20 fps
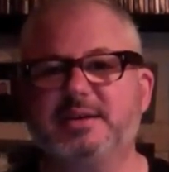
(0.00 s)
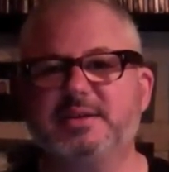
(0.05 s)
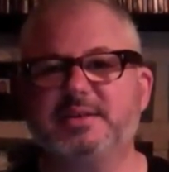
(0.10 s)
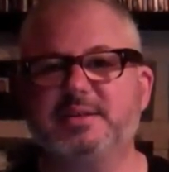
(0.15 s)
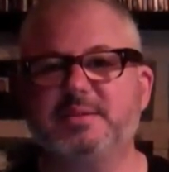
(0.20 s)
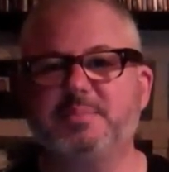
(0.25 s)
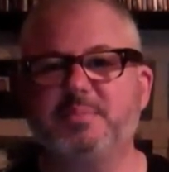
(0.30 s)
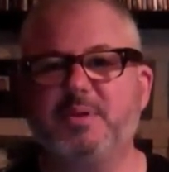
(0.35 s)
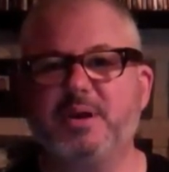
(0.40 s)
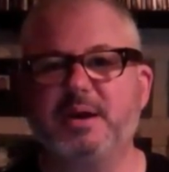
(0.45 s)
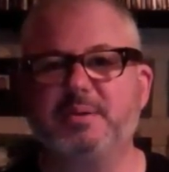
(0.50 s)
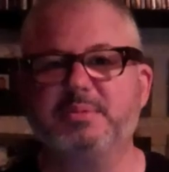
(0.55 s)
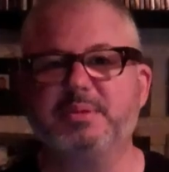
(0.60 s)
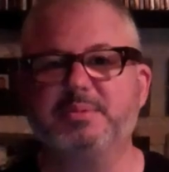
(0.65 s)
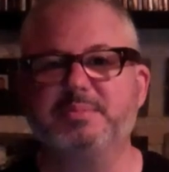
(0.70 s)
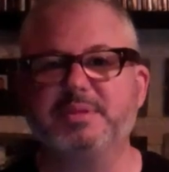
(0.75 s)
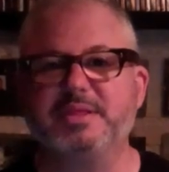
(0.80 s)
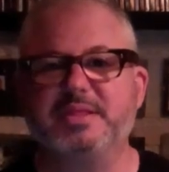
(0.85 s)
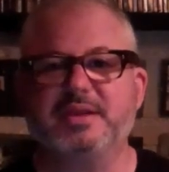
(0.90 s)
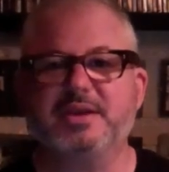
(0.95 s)
the
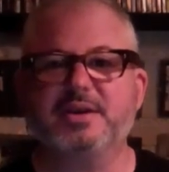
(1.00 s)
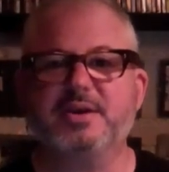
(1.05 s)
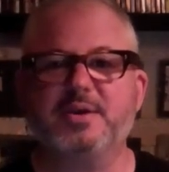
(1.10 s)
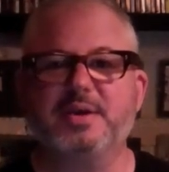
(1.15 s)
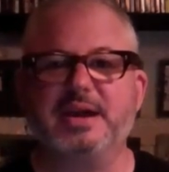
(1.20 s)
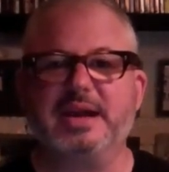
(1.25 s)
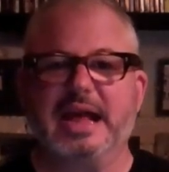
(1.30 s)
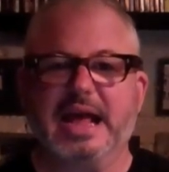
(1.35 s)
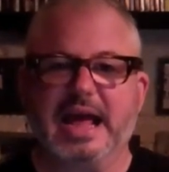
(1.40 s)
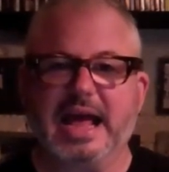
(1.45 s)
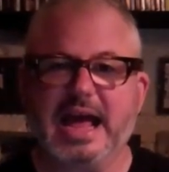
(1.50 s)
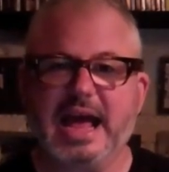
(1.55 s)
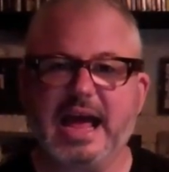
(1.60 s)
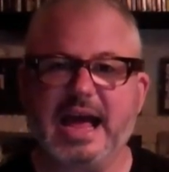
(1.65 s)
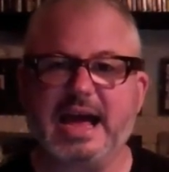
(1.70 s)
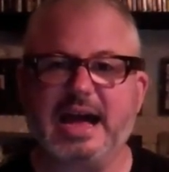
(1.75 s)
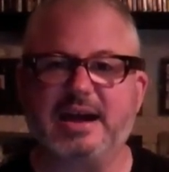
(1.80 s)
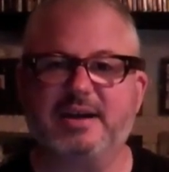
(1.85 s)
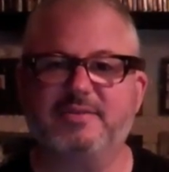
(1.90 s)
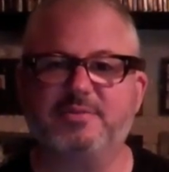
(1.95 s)
problem that they're going to
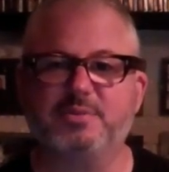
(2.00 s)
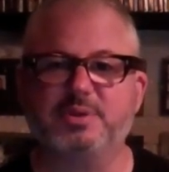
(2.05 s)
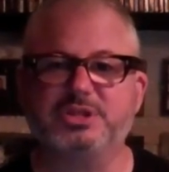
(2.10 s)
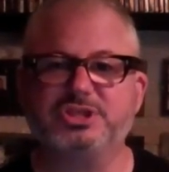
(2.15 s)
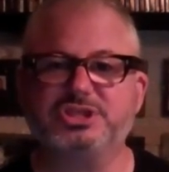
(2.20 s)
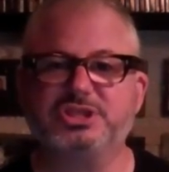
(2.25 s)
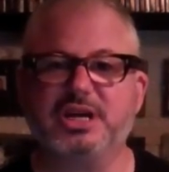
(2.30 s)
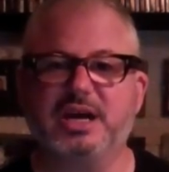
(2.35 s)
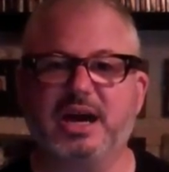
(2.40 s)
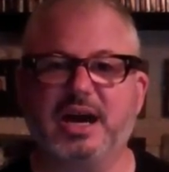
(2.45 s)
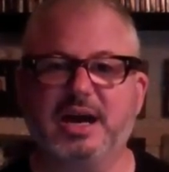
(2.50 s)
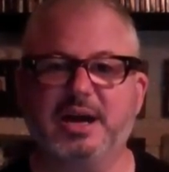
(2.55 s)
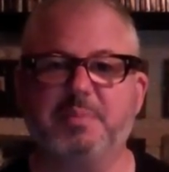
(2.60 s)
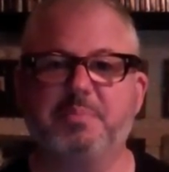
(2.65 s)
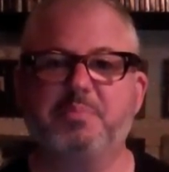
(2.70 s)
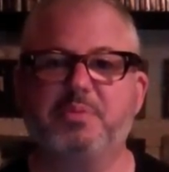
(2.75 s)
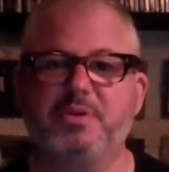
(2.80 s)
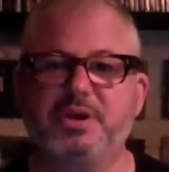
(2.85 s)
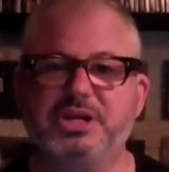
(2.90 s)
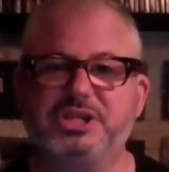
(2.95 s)
have, which I
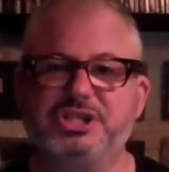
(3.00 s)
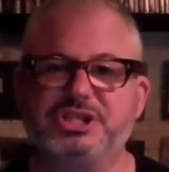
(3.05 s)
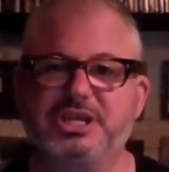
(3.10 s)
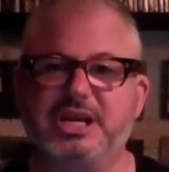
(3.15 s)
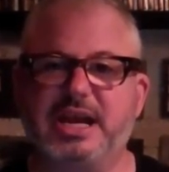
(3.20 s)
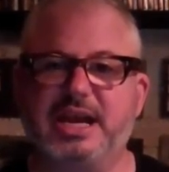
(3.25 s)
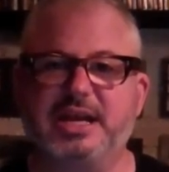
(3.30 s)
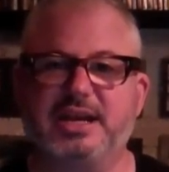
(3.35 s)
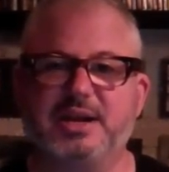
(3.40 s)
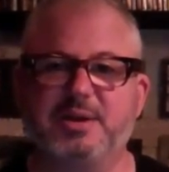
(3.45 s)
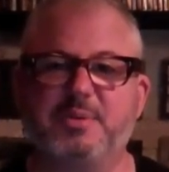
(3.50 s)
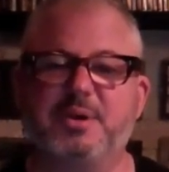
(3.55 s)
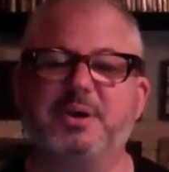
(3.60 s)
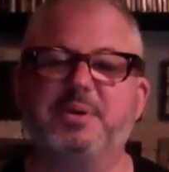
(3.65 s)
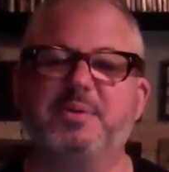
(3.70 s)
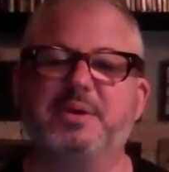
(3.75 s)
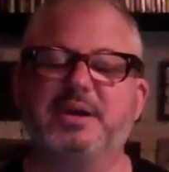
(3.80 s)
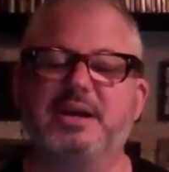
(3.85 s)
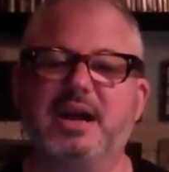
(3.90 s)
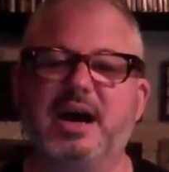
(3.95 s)
appreciate and I want
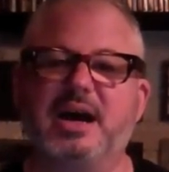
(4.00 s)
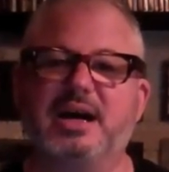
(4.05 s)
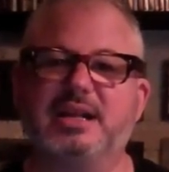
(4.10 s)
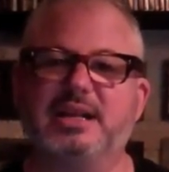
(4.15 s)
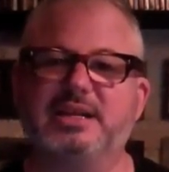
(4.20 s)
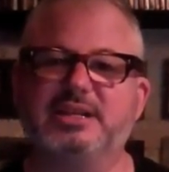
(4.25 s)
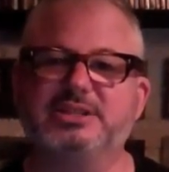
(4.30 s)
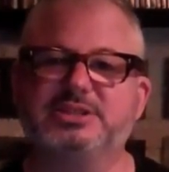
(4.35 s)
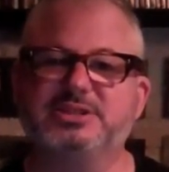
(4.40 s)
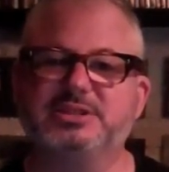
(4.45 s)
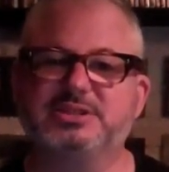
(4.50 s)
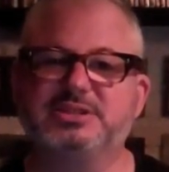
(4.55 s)
to acknowledge.